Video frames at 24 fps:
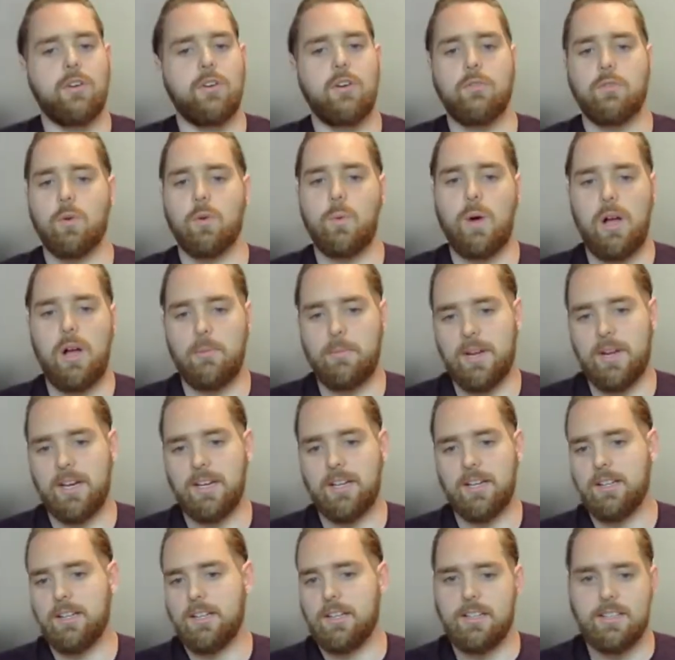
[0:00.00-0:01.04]

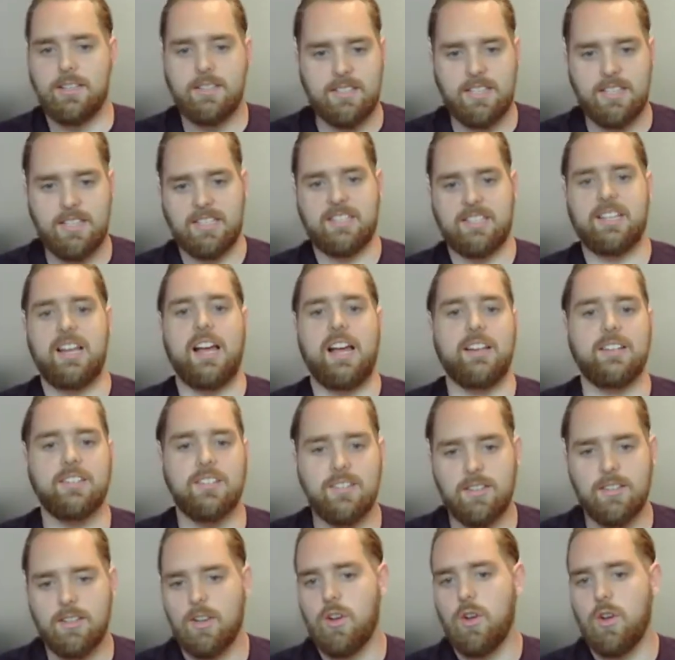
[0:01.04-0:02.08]
overwhelming
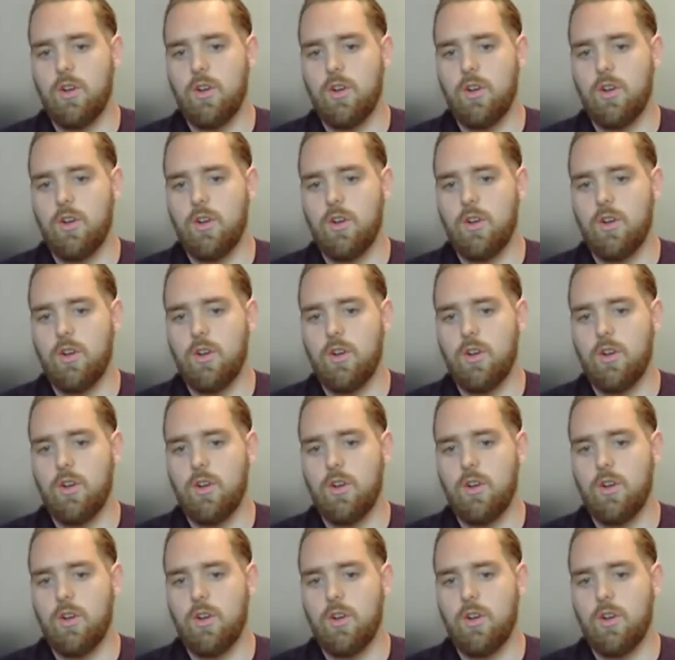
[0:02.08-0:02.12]
success,